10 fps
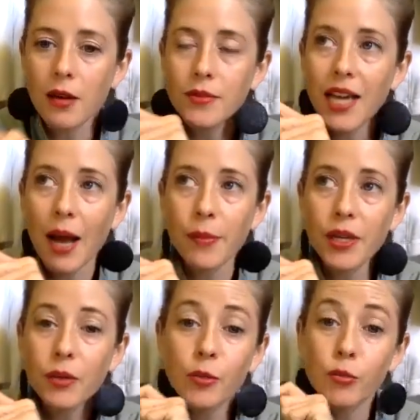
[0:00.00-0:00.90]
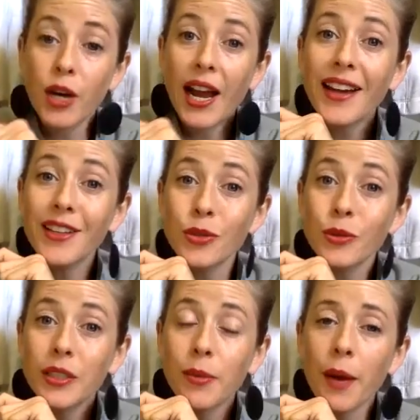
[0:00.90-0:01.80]
Tapping with Brad is a
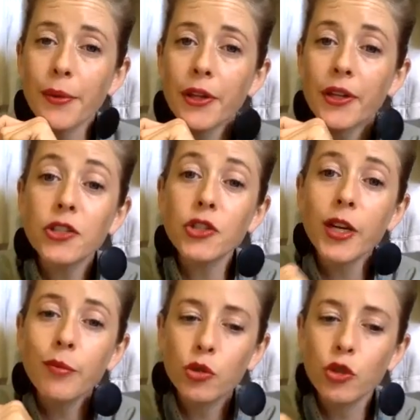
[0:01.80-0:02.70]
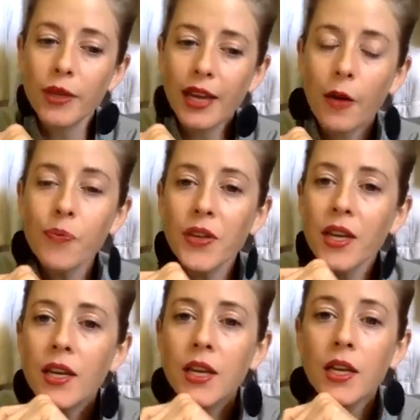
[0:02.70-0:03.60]
really popular Instagram, YouTube account.
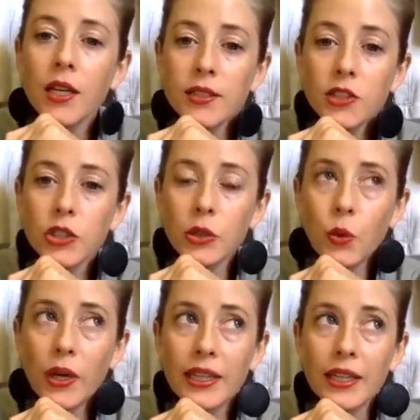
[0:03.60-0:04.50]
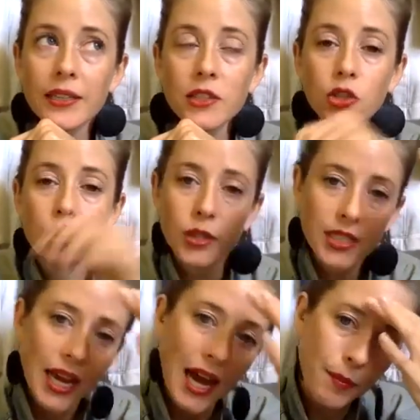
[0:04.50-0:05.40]
Essentially what it is you are
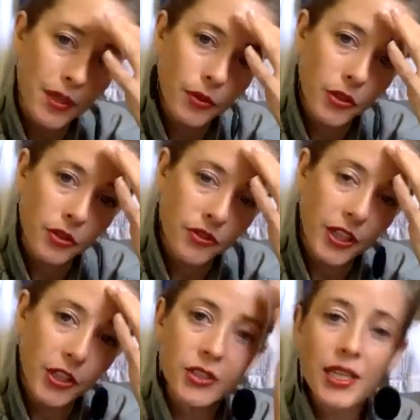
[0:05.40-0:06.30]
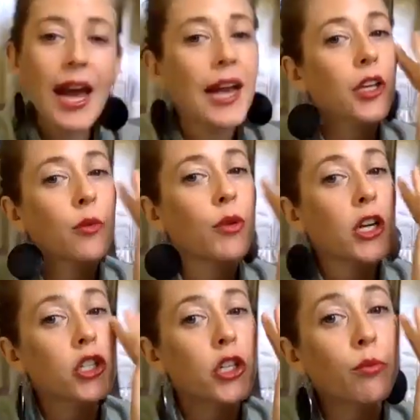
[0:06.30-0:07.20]
tapping with your fingers
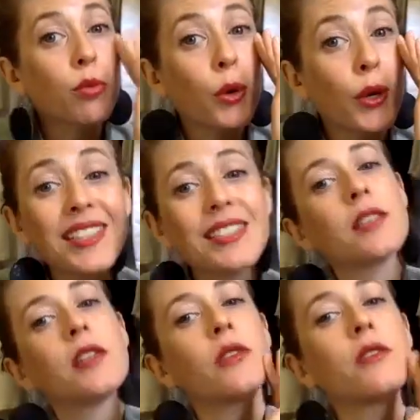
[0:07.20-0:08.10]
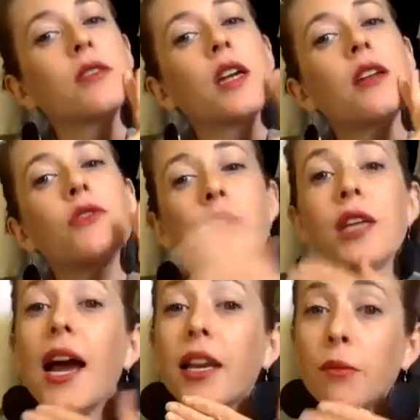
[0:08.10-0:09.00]
acupressure points. So instead of doing
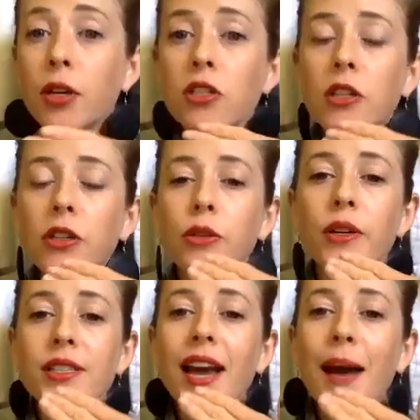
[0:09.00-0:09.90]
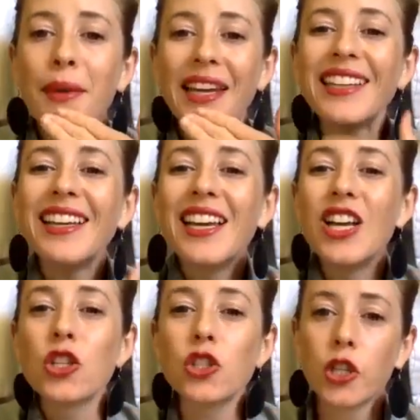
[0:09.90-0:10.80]
acupuncture, you are tapping
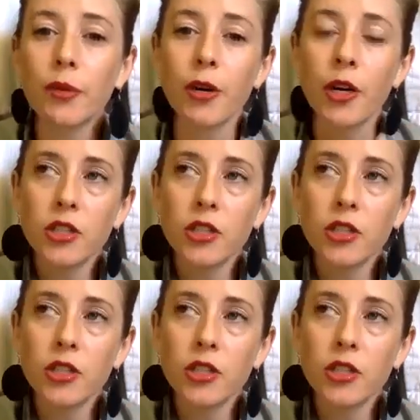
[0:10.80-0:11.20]
certain parts